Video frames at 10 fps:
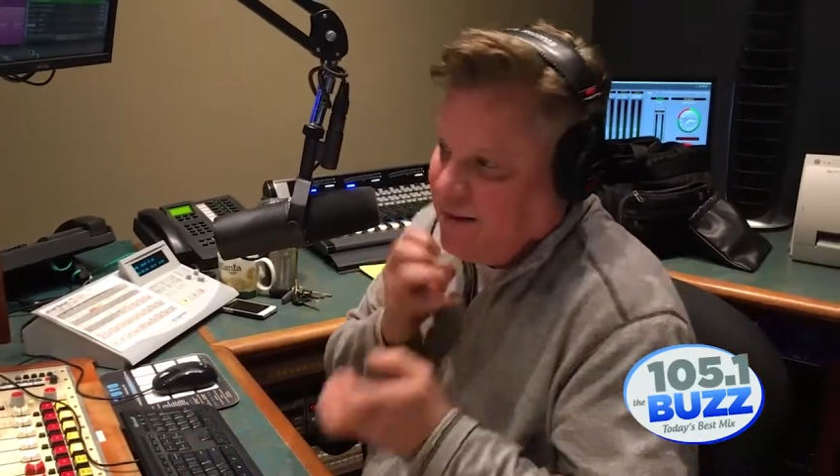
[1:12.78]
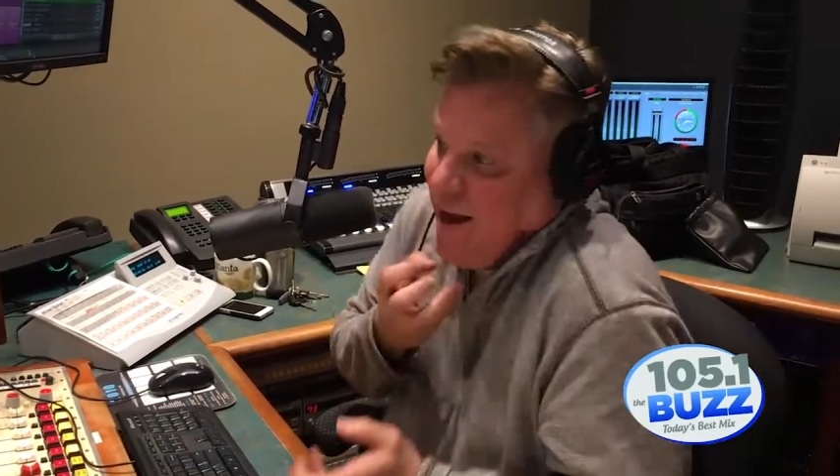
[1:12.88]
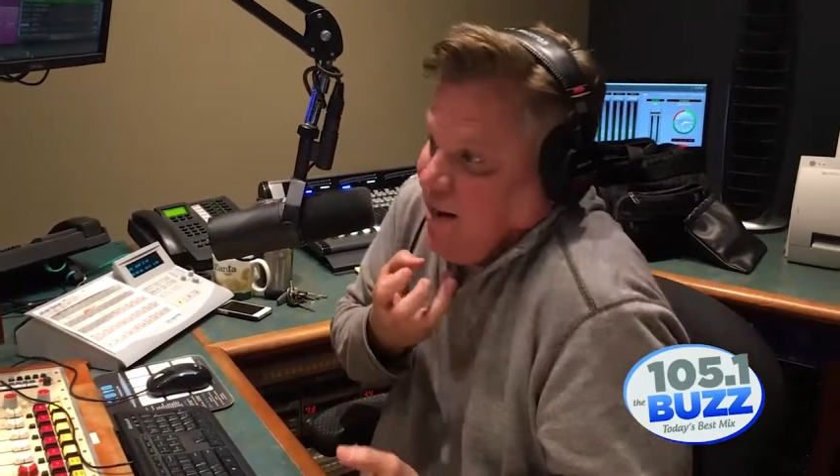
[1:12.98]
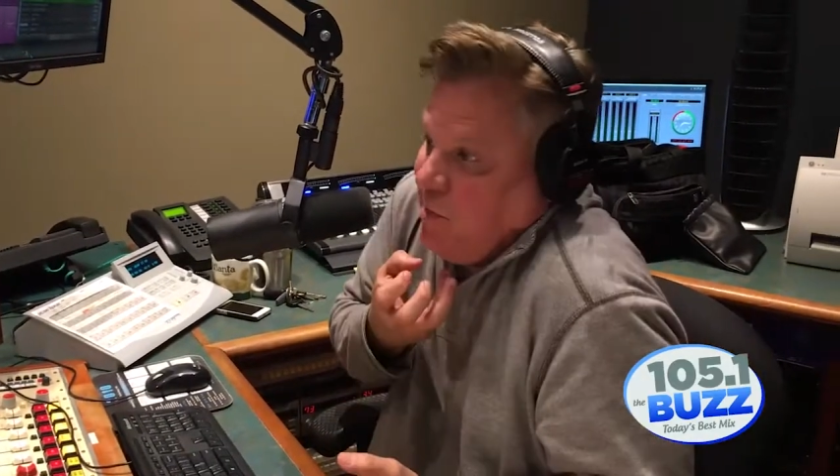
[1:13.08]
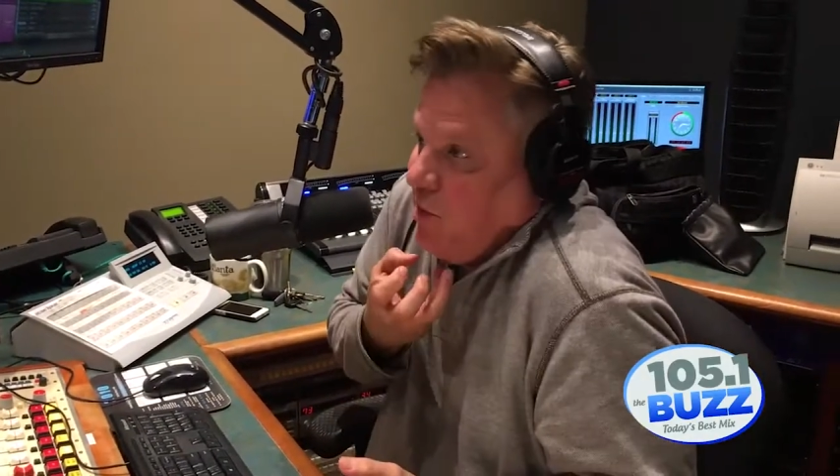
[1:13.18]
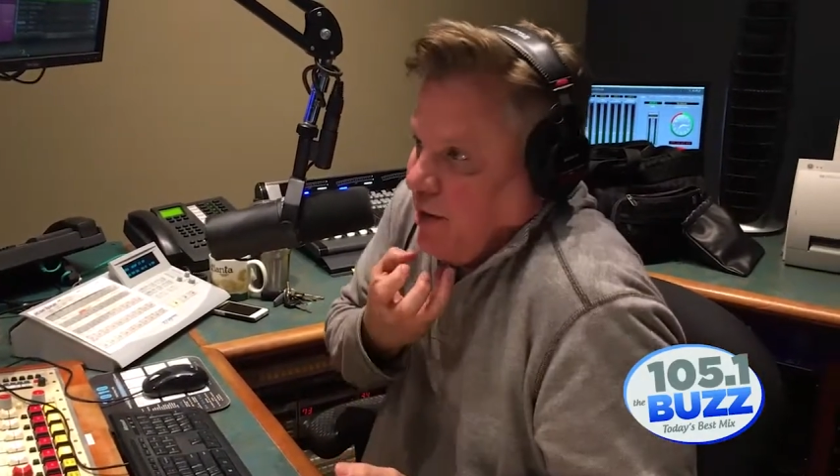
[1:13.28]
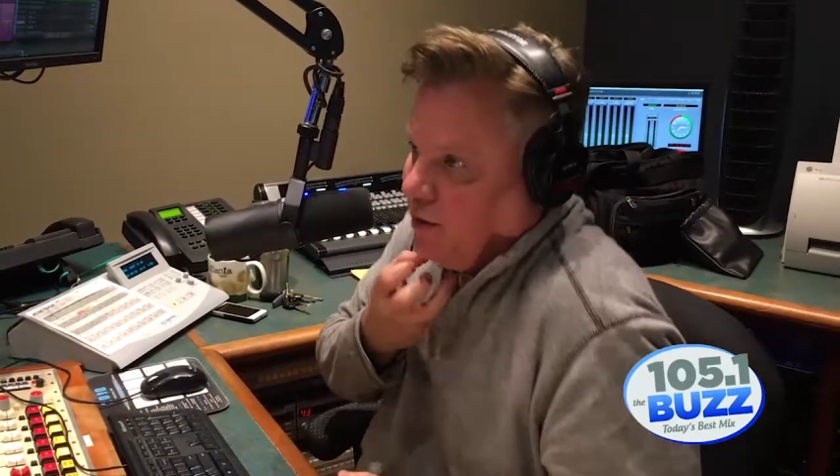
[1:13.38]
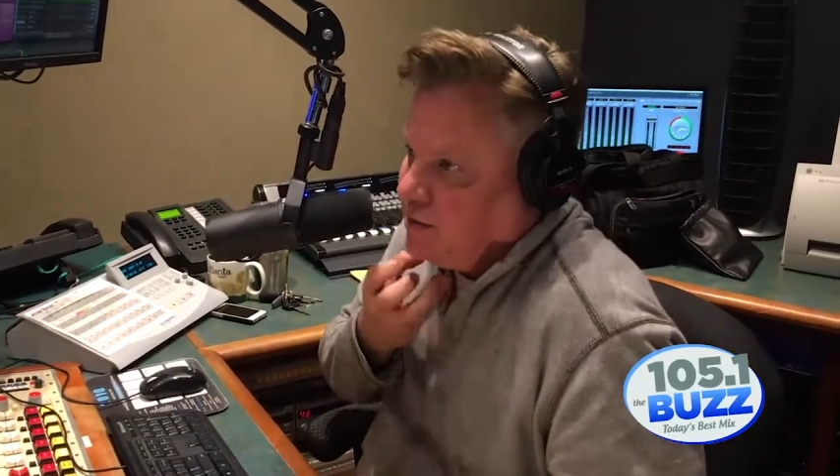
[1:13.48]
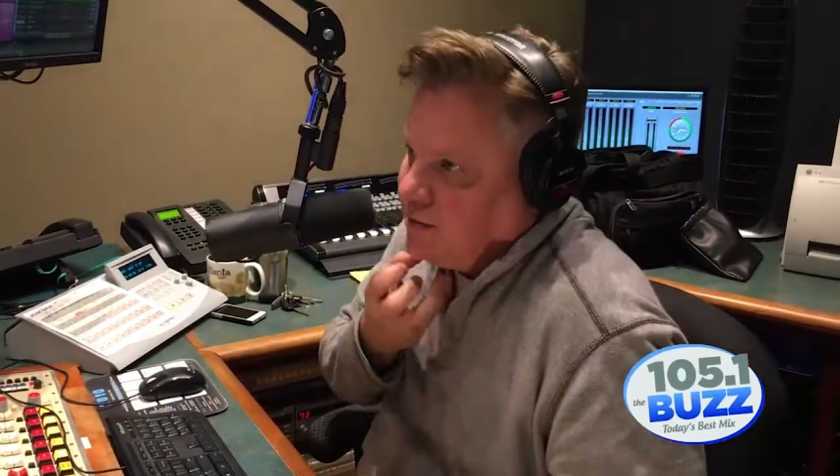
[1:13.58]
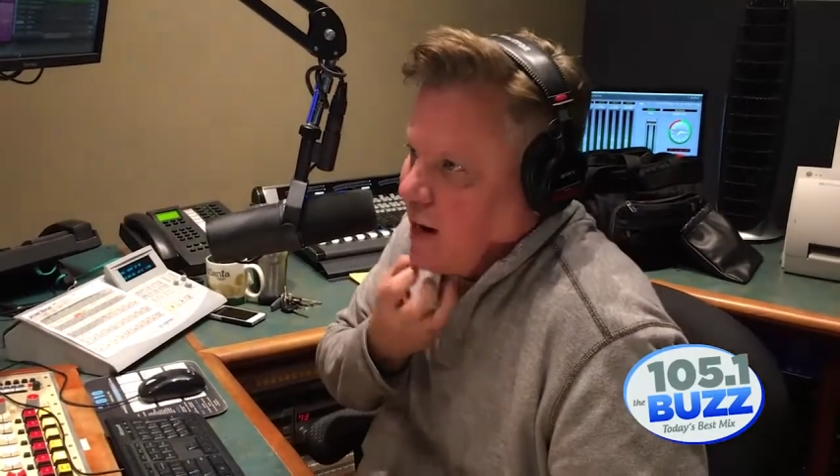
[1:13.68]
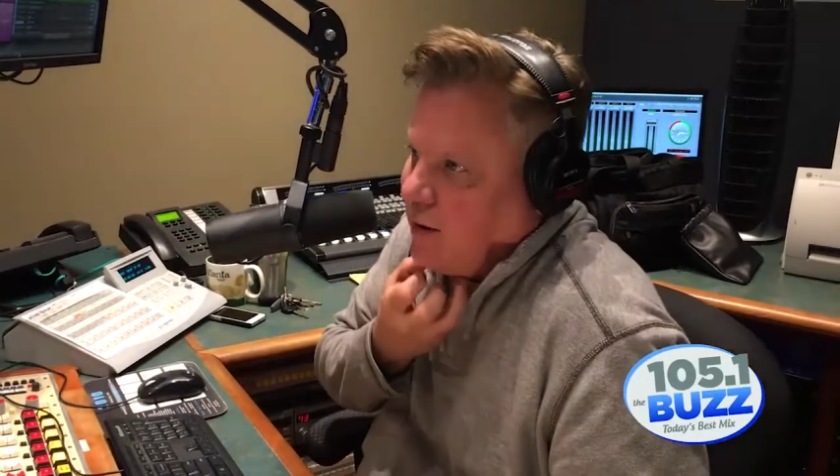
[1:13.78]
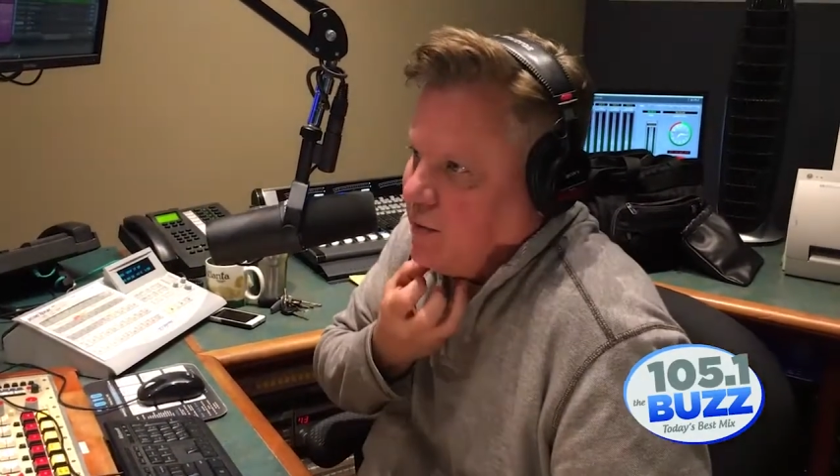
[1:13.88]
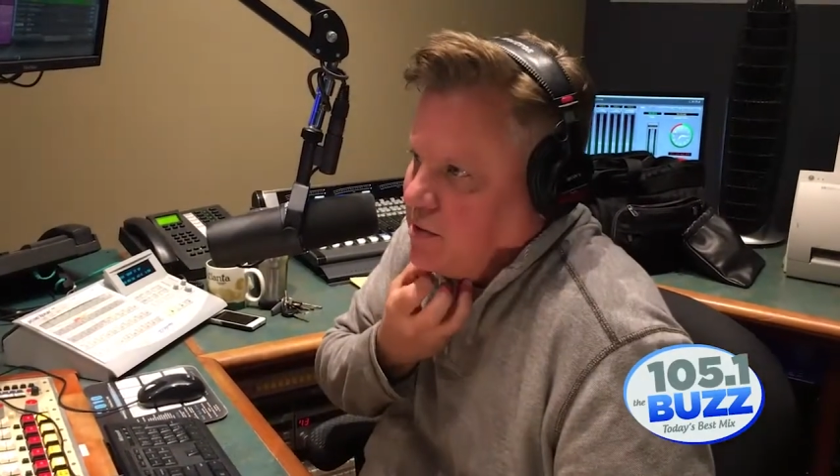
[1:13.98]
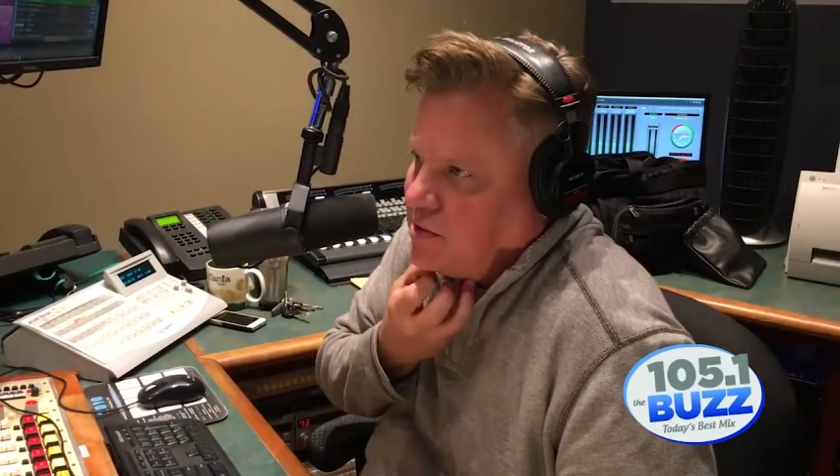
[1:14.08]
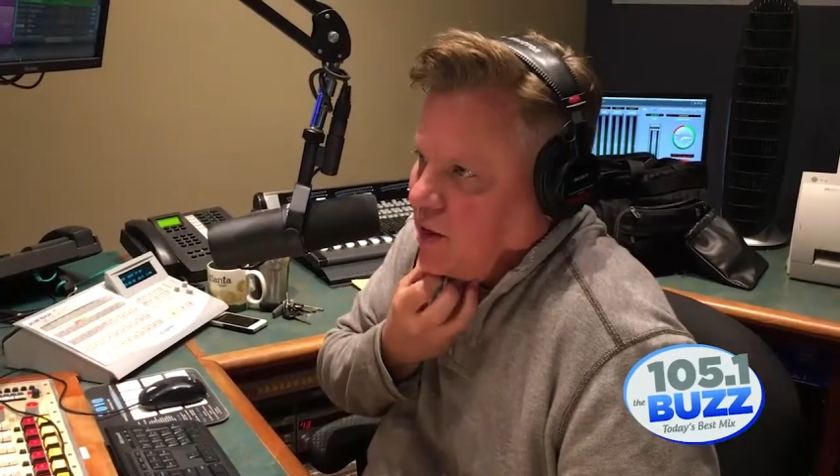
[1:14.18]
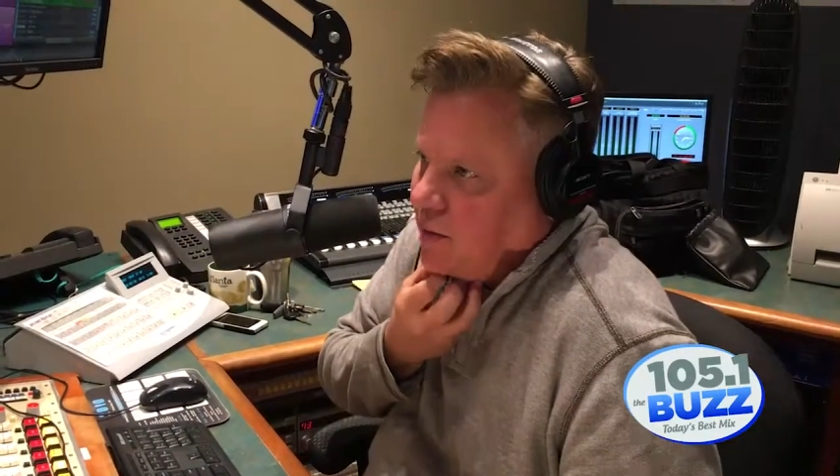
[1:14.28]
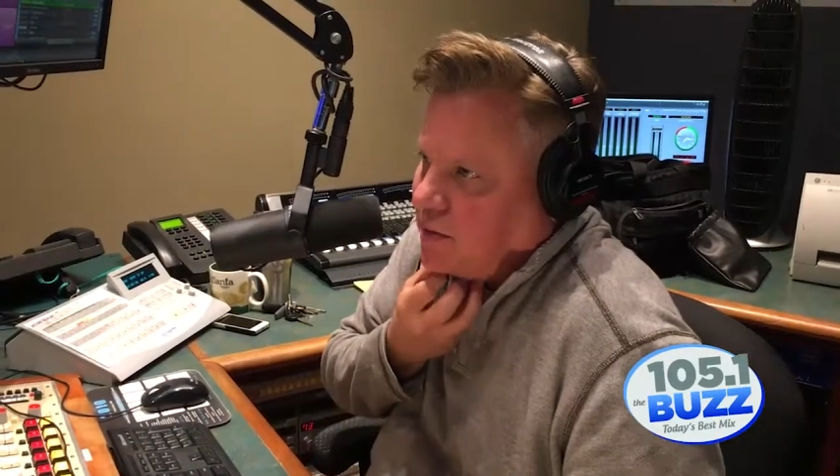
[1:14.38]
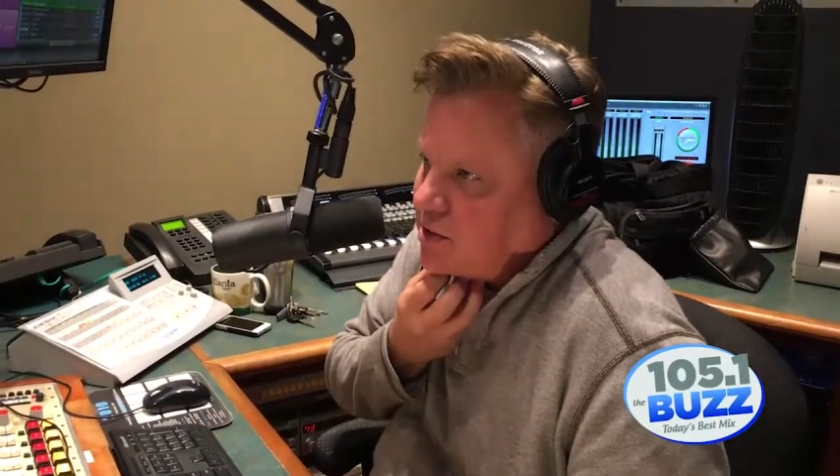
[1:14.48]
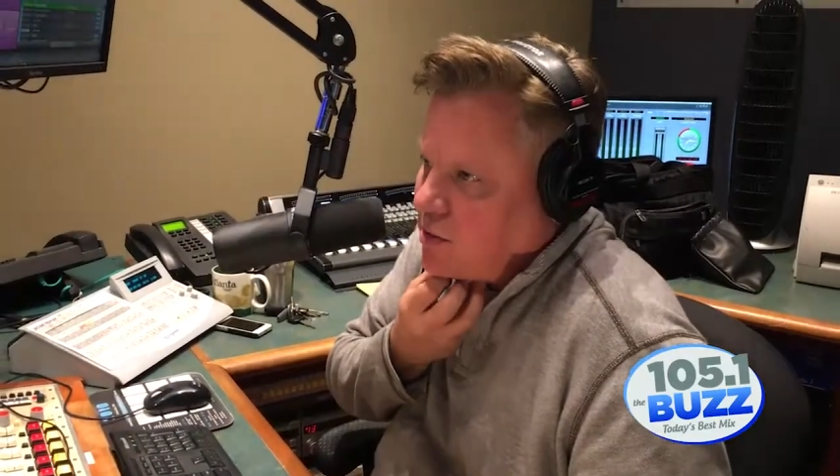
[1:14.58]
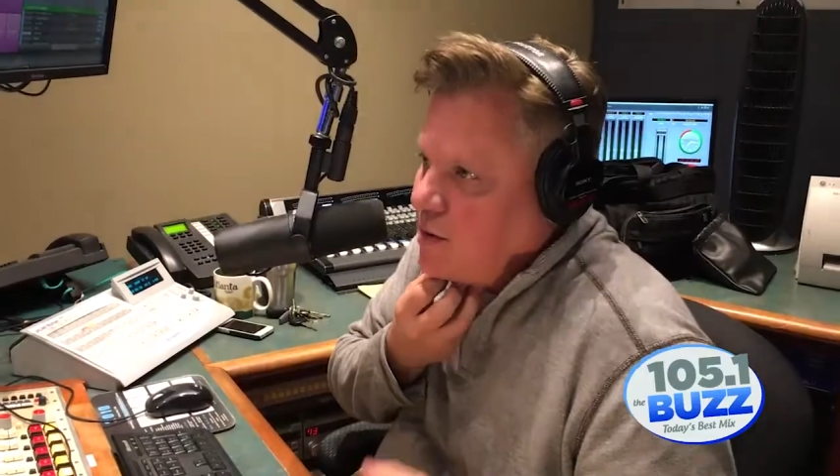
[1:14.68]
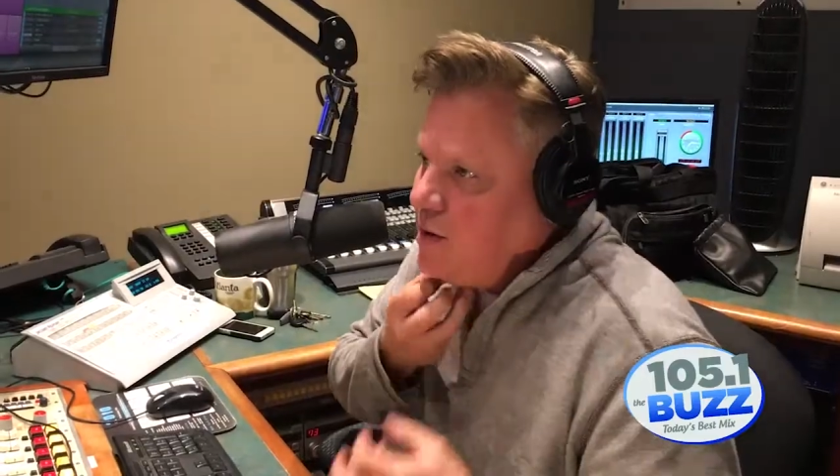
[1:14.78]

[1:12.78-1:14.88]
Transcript: vacuum cleaner is how I would describe it. So